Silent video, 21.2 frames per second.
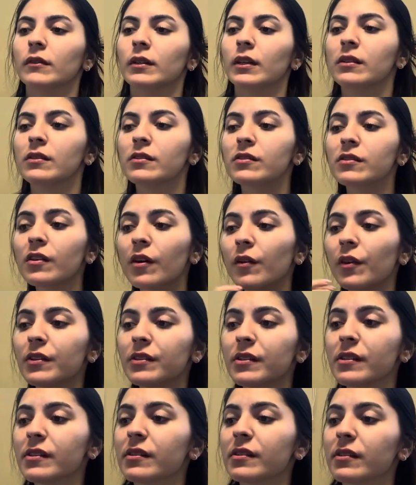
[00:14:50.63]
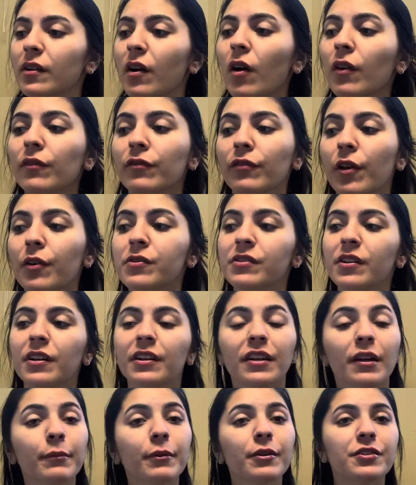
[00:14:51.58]
So this is called flow study
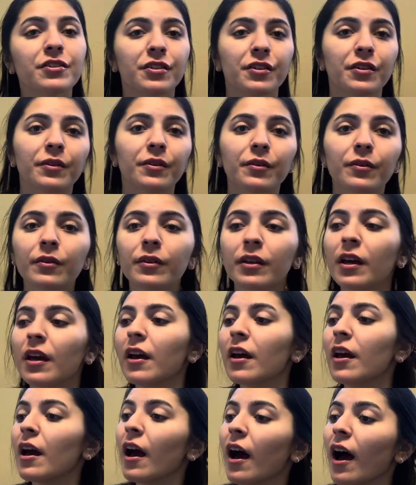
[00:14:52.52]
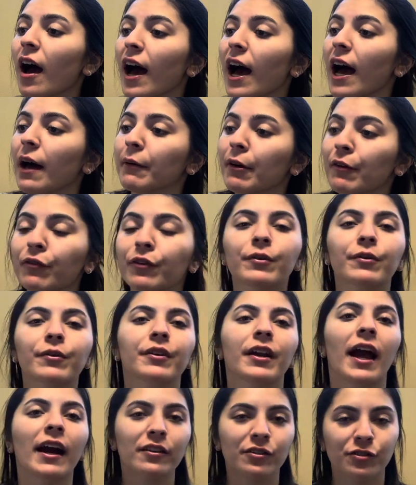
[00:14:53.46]
number 2. If we were in
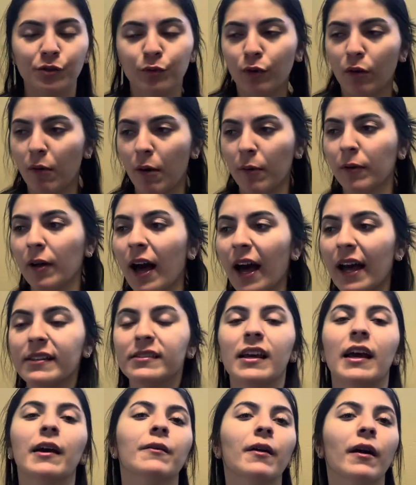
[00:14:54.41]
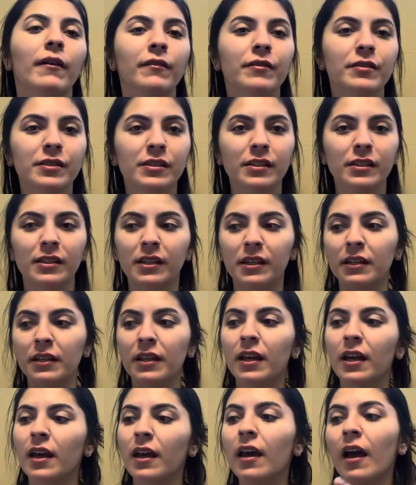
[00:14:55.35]
actual warm-up class, I would obviously
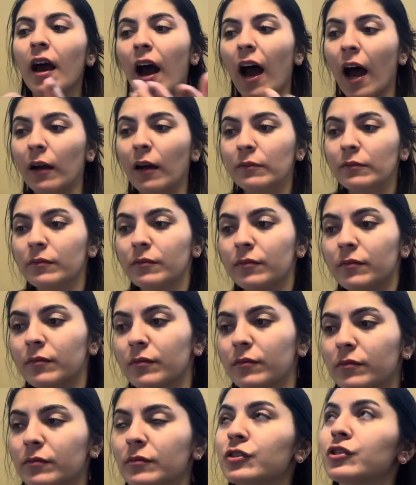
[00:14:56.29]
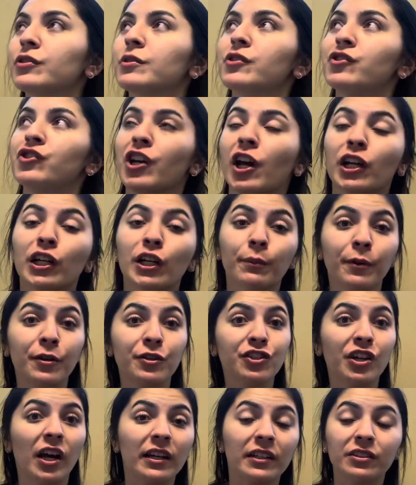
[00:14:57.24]
share the
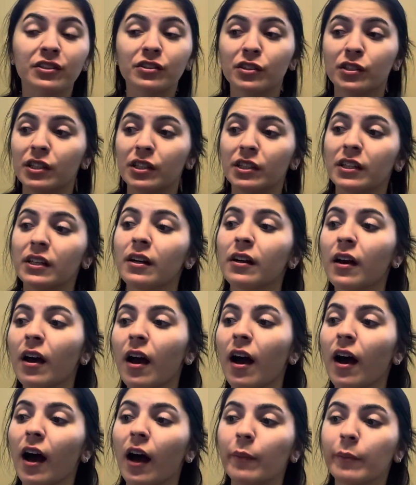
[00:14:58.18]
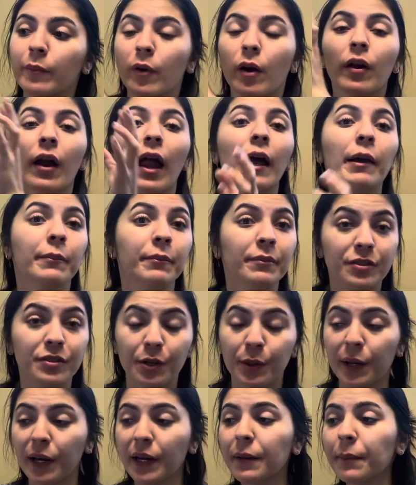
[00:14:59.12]
projector what I'm
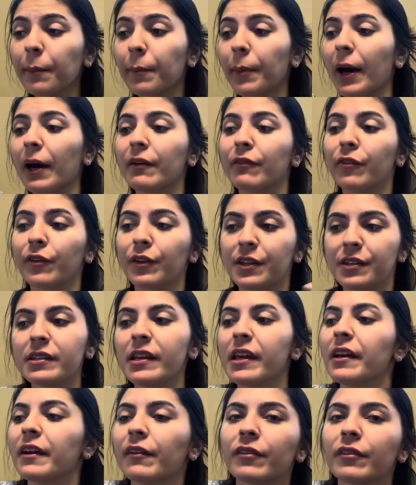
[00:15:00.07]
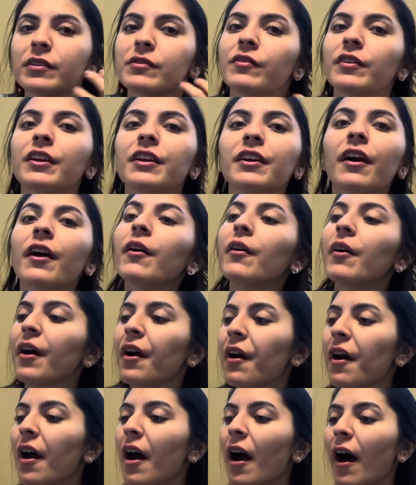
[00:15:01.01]
doing, but for the sake of this video,
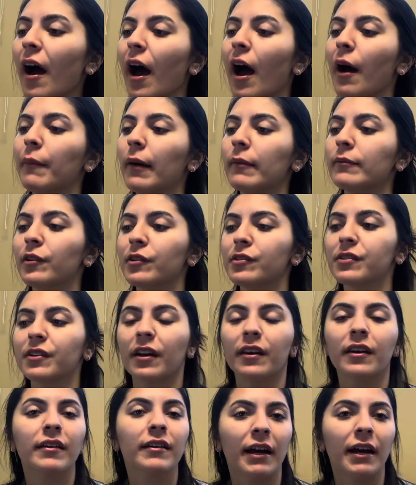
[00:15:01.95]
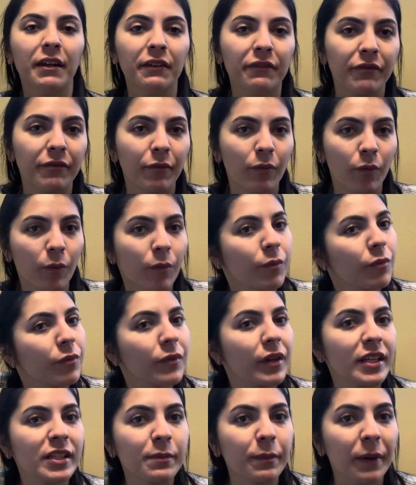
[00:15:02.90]
I'm just gonna kind of
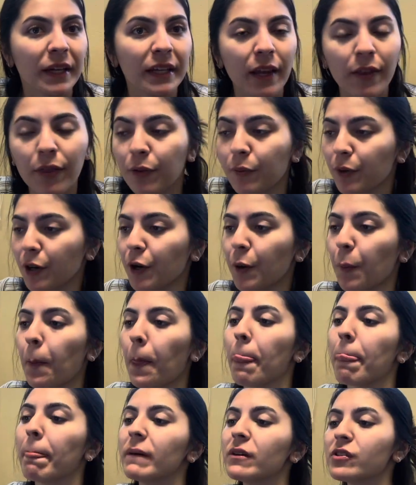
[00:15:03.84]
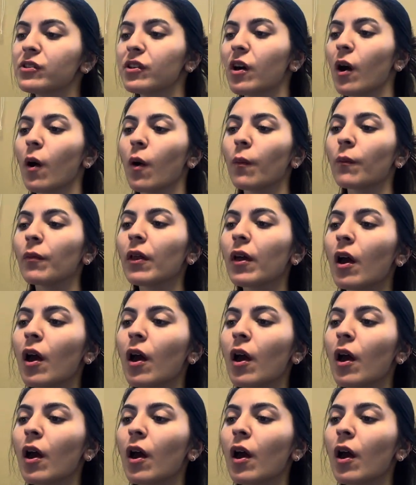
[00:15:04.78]
explain it through. So